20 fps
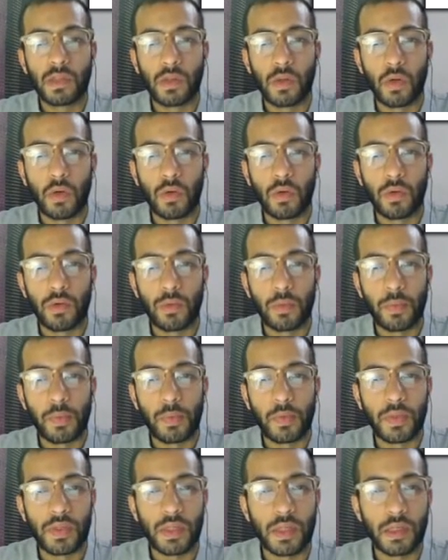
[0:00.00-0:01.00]
So the
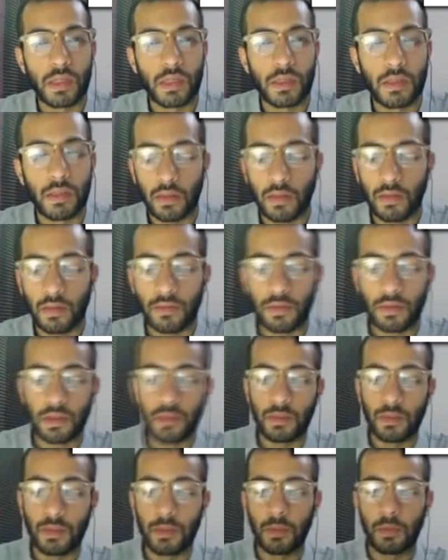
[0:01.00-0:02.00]
percent of
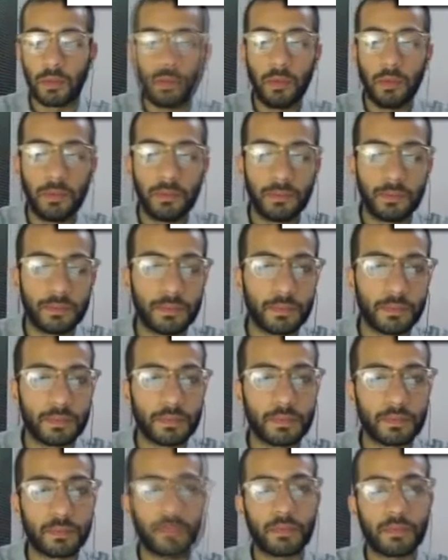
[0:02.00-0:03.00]
these people,
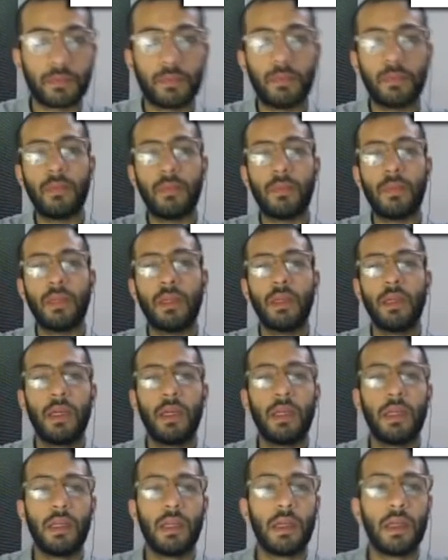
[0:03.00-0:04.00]

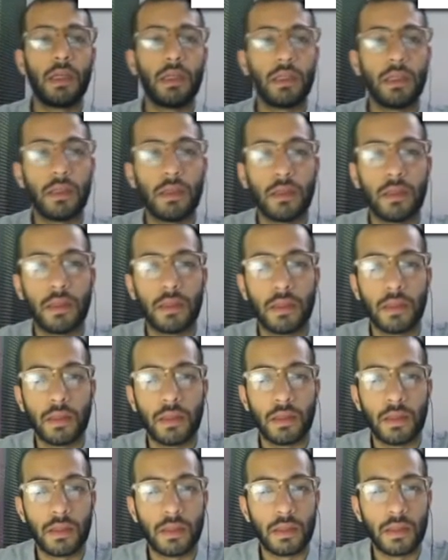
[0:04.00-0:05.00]
and then
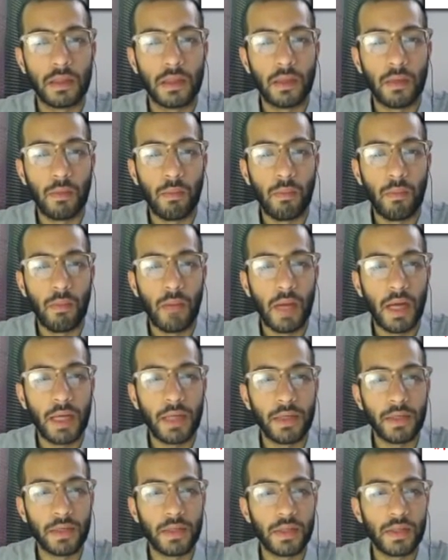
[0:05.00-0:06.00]

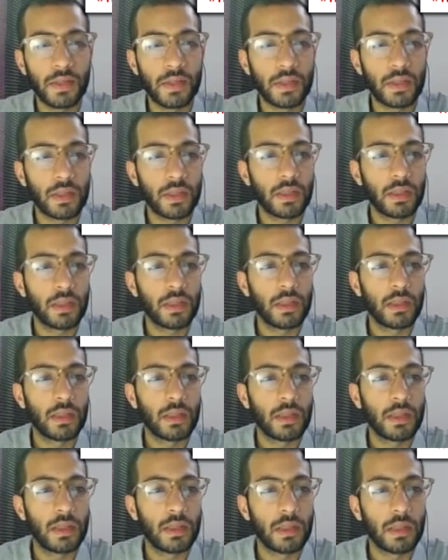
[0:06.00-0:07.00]
minus
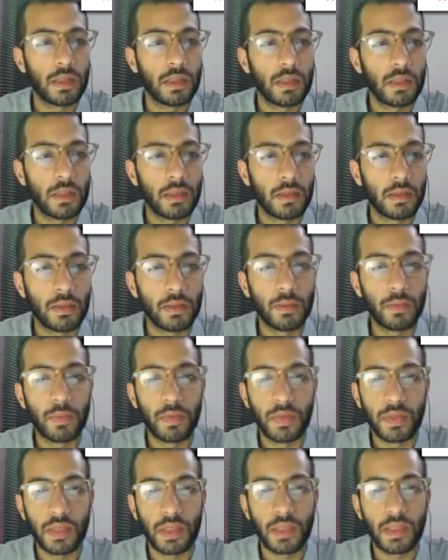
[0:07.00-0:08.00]
the
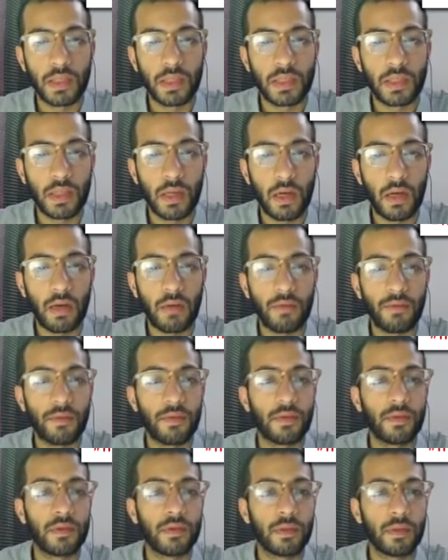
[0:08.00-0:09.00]
percentage of
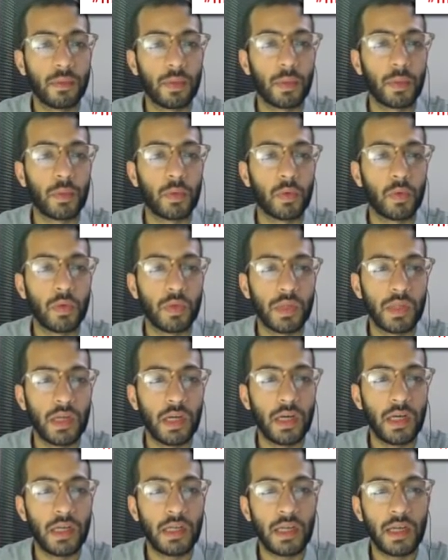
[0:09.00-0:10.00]
the people who
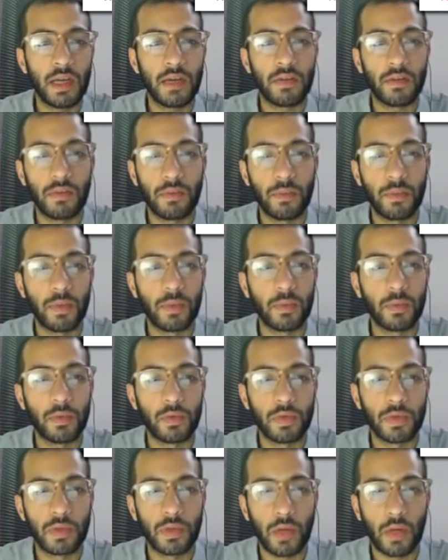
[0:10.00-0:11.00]
died out of the
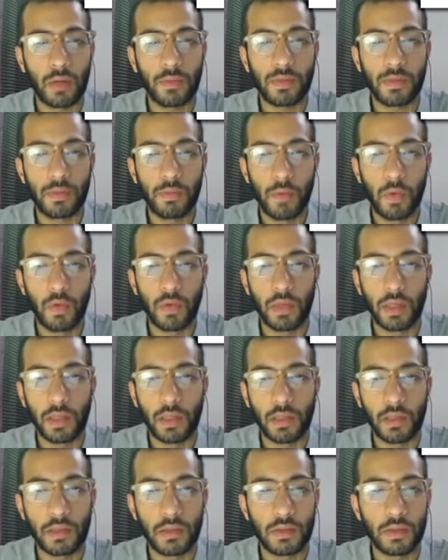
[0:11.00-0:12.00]
people who stopped
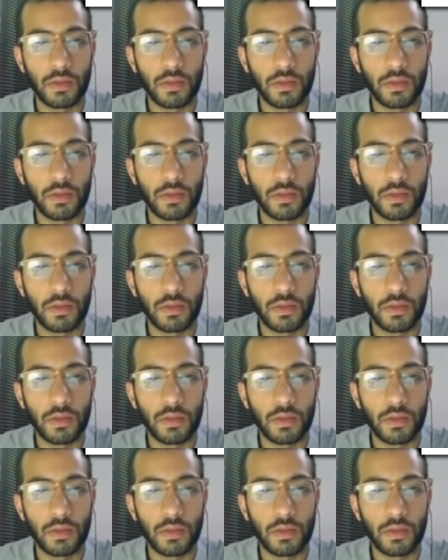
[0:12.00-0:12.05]
smoking.